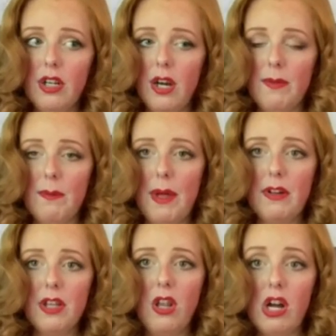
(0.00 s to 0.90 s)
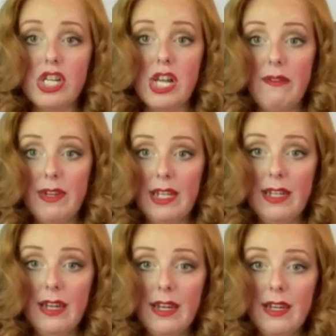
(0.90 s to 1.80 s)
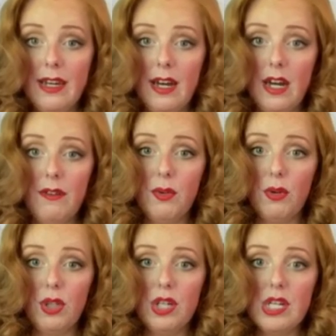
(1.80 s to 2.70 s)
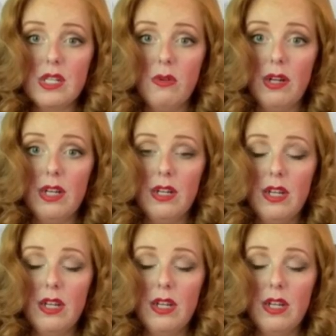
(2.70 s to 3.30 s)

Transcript: um, the better the longevity of your look is going